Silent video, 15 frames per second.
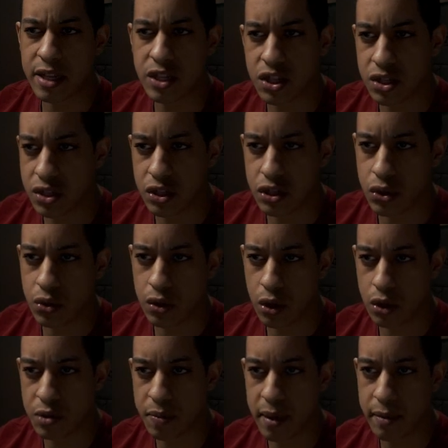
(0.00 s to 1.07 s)
it's just the two
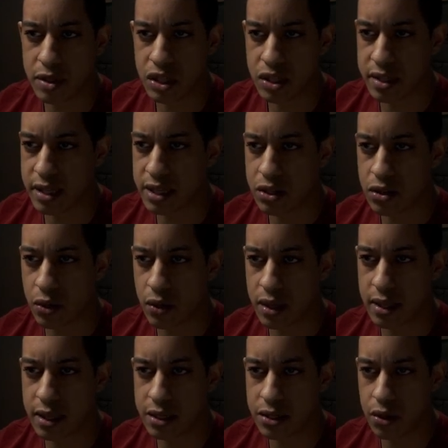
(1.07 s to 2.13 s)
nodes. Maybe it's just this node
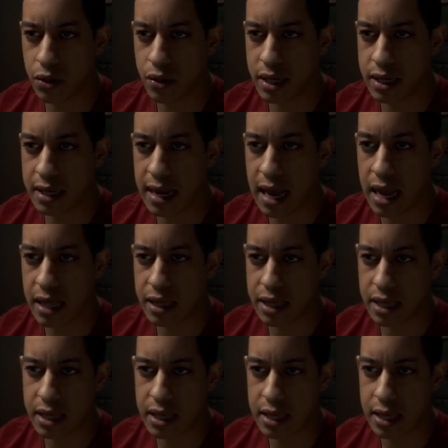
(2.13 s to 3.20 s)
and this node and not
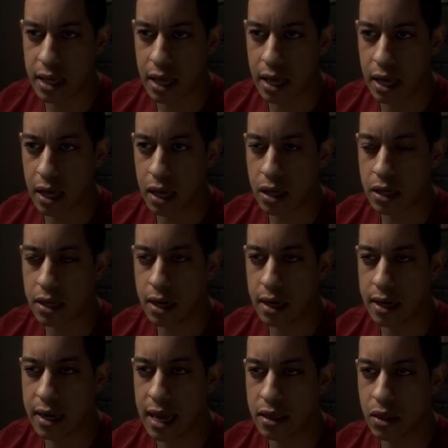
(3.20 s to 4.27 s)
the, uh,
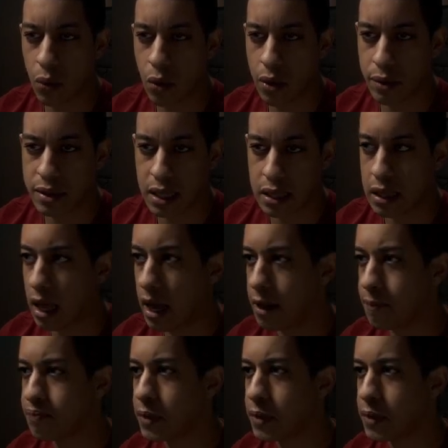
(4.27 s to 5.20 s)
not the one with the LUT.